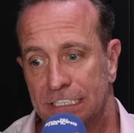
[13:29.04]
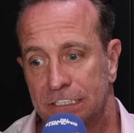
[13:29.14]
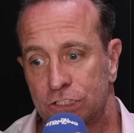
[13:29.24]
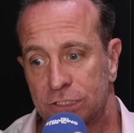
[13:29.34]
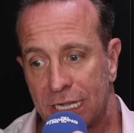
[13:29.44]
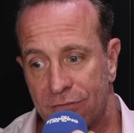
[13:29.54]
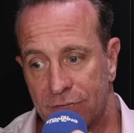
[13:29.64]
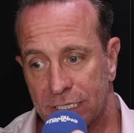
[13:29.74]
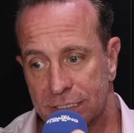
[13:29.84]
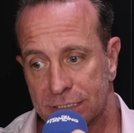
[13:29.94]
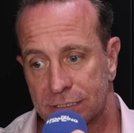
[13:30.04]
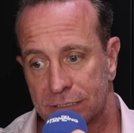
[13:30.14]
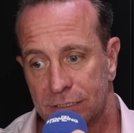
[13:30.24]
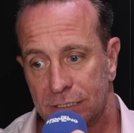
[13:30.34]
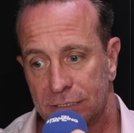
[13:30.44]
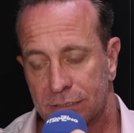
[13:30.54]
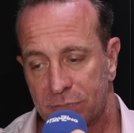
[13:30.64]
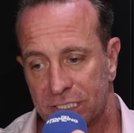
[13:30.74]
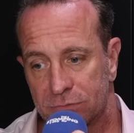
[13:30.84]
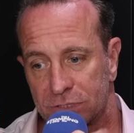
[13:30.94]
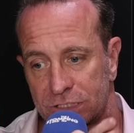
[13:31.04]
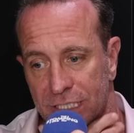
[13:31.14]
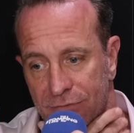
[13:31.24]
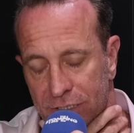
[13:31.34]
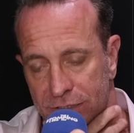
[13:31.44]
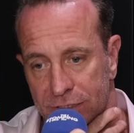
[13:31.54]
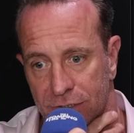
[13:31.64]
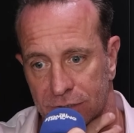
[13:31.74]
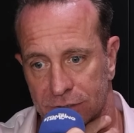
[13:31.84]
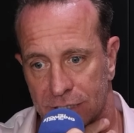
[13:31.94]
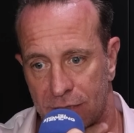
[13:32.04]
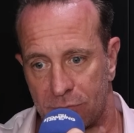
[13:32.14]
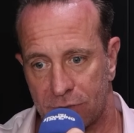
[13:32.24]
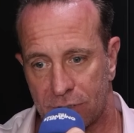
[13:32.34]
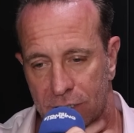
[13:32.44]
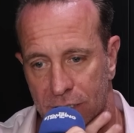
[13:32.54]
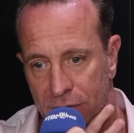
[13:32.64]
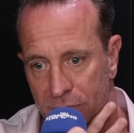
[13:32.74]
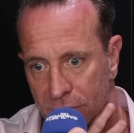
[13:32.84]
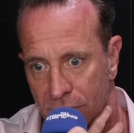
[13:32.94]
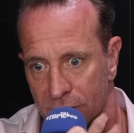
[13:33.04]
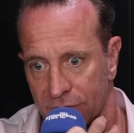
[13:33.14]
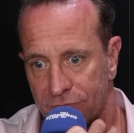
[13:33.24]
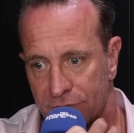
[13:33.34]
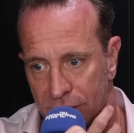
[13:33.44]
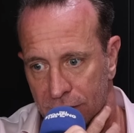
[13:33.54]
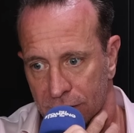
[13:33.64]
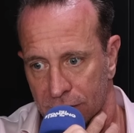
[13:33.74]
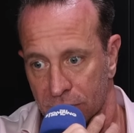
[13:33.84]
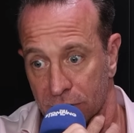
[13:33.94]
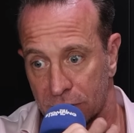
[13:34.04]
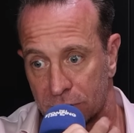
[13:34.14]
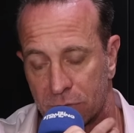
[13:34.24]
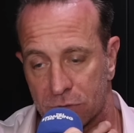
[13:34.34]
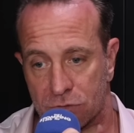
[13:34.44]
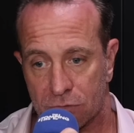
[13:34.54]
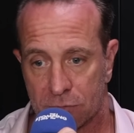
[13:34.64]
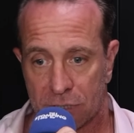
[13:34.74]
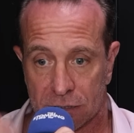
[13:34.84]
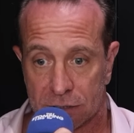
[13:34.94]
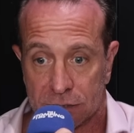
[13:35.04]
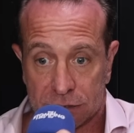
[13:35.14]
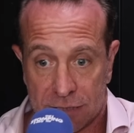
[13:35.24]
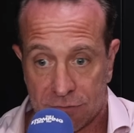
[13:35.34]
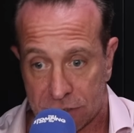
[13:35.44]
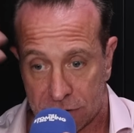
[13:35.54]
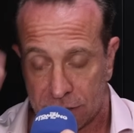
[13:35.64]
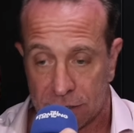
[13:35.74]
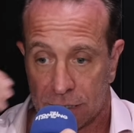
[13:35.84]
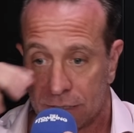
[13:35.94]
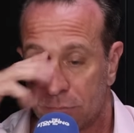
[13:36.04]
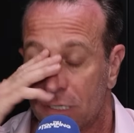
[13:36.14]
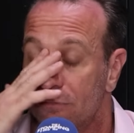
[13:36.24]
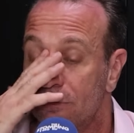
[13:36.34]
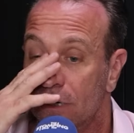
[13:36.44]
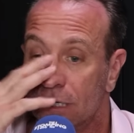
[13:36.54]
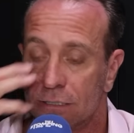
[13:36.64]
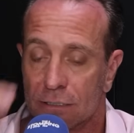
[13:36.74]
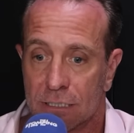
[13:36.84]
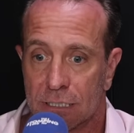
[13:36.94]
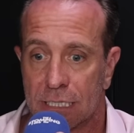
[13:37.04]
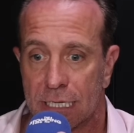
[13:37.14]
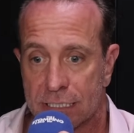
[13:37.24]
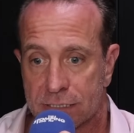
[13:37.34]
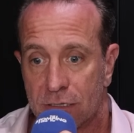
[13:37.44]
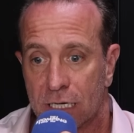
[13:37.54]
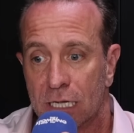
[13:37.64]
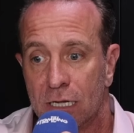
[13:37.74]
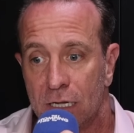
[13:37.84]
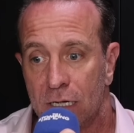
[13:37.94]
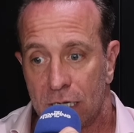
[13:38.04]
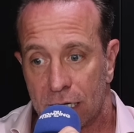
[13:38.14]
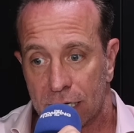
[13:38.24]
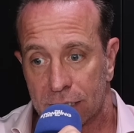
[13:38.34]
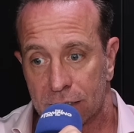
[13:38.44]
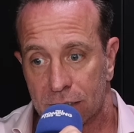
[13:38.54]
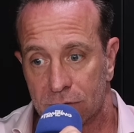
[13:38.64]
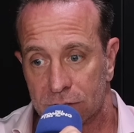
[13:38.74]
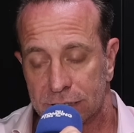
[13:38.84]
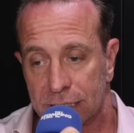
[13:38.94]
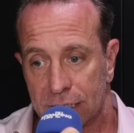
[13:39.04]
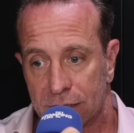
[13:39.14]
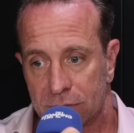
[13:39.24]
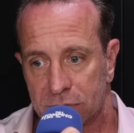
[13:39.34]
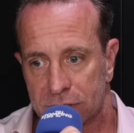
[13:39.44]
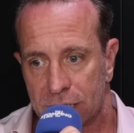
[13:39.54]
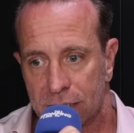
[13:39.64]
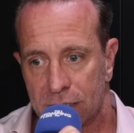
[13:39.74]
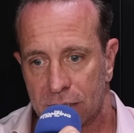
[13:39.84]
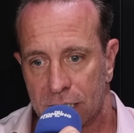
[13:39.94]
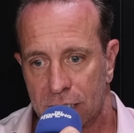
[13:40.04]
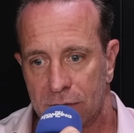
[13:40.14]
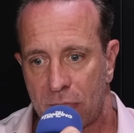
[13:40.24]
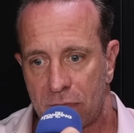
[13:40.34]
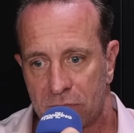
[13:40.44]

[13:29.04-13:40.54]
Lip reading: Chavez, it depends which Chavez turns up. I think we were talking about to Chavez earlier in the year about fighting KSI. And I looked at it and I was like, okay,